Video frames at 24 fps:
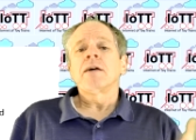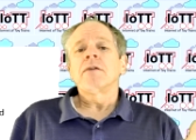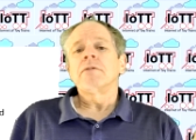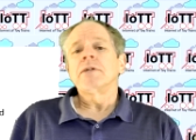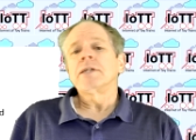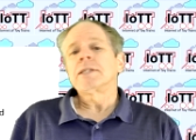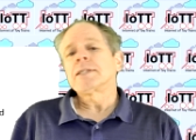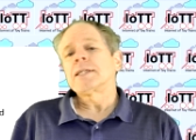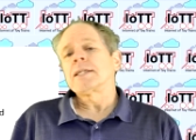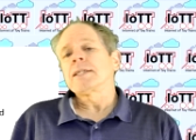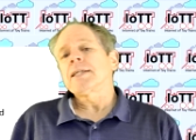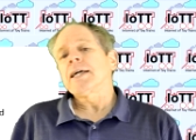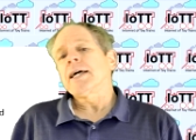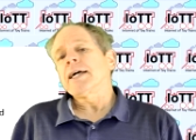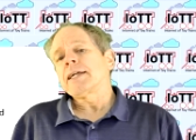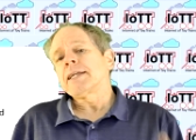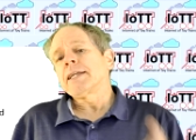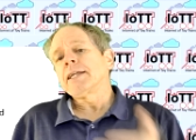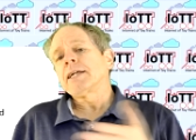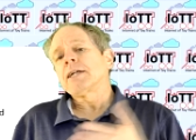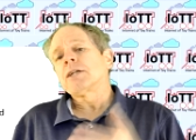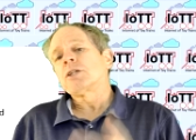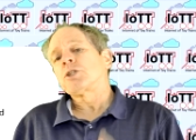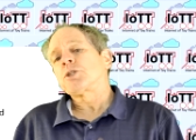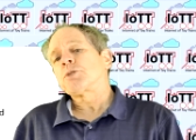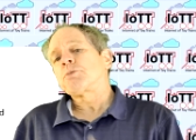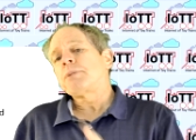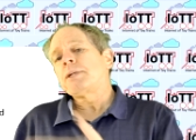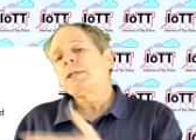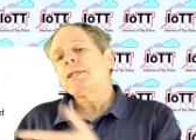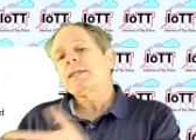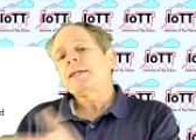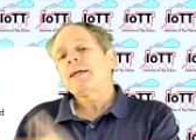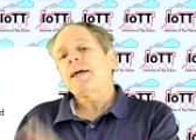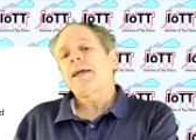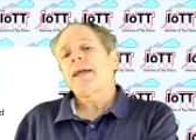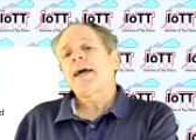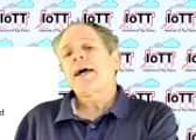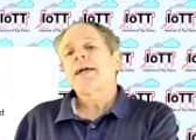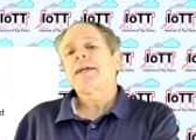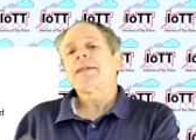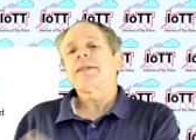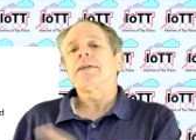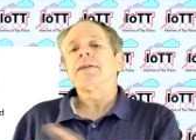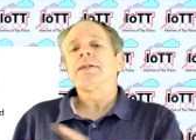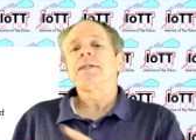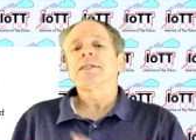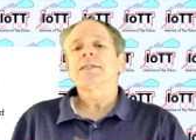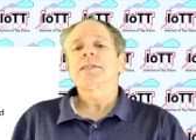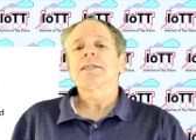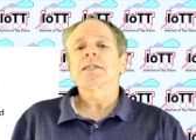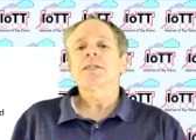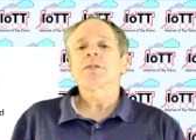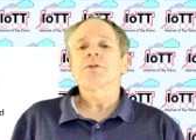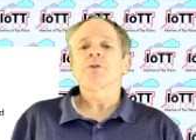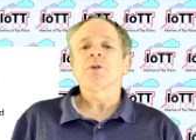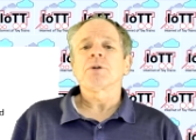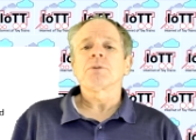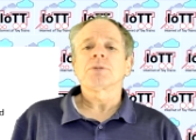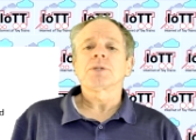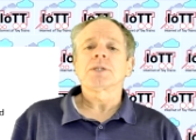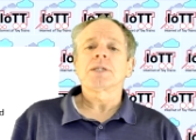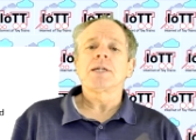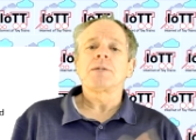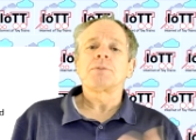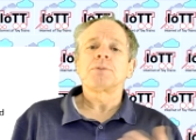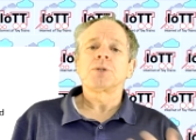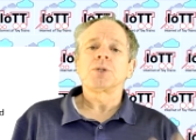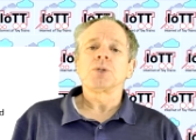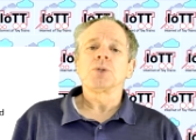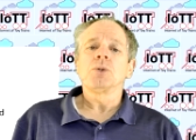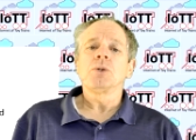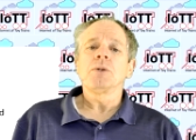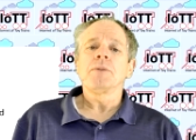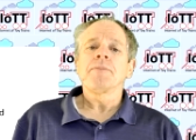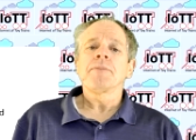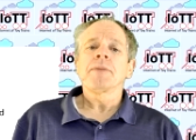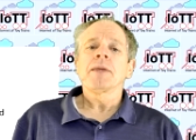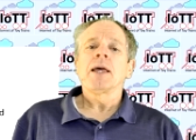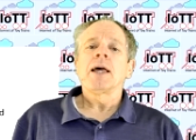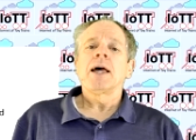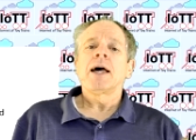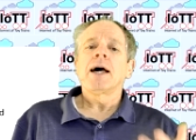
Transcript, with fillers: with the technical speed characteristics from step 2